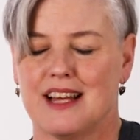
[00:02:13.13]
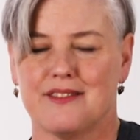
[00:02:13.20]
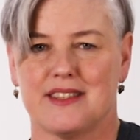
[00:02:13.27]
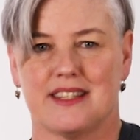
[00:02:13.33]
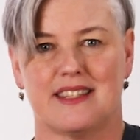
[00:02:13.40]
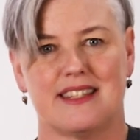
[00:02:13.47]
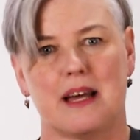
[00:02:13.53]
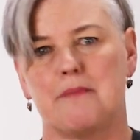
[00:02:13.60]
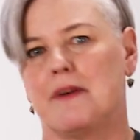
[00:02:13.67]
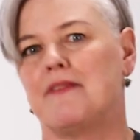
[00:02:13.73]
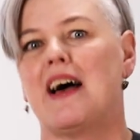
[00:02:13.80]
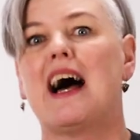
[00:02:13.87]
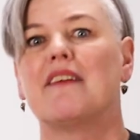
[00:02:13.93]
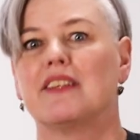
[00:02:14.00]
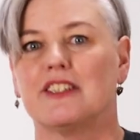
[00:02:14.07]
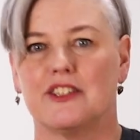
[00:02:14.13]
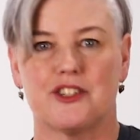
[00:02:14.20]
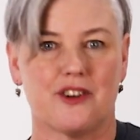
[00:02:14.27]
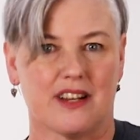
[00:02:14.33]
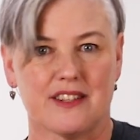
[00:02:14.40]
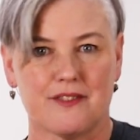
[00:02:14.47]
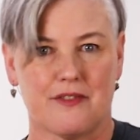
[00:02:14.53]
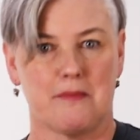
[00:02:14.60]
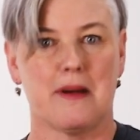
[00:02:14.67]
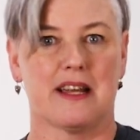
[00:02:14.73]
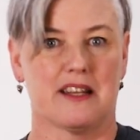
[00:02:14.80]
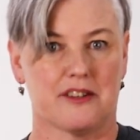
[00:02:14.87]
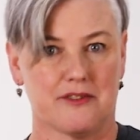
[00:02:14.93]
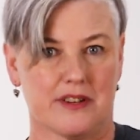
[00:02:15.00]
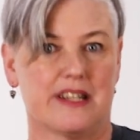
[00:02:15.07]
out the step of having to transfer my
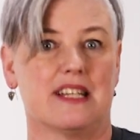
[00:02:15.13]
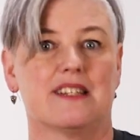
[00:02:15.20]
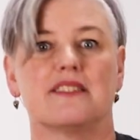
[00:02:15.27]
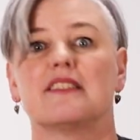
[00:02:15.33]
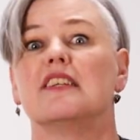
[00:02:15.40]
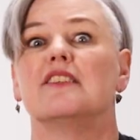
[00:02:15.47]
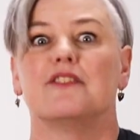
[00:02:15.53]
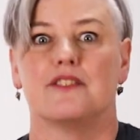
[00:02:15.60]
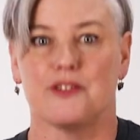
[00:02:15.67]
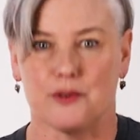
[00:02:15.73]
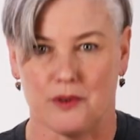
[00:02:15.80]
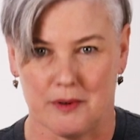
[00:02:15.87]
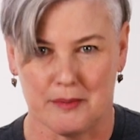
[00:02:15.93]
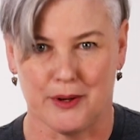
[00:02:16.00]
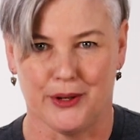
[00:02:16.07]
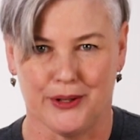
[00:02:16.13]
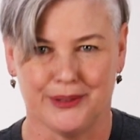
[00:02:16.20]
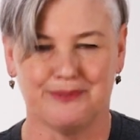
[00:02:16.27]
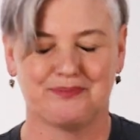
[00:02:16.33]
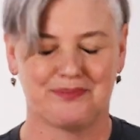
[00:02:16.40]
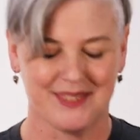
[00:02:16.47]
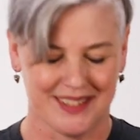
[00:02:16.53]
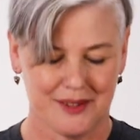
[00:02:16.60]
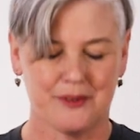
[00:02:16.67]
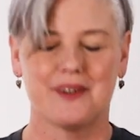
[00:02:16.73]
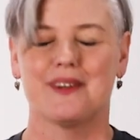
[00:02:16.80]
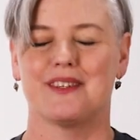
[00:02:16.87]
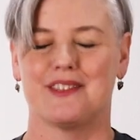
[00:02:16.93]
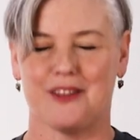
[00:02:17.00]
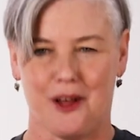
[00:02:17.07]
ingredients into a bowl.
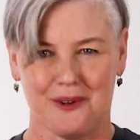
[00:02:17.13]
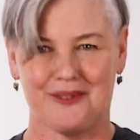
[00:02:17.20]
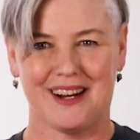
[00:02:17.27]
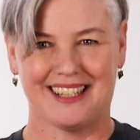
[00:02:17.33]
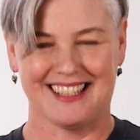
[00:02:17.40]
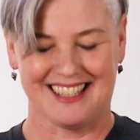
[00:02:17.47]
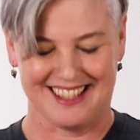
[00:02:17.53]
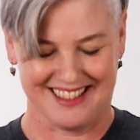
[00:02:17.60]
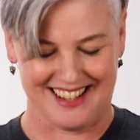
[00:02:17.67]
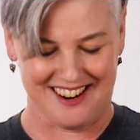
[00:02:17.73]
It's already in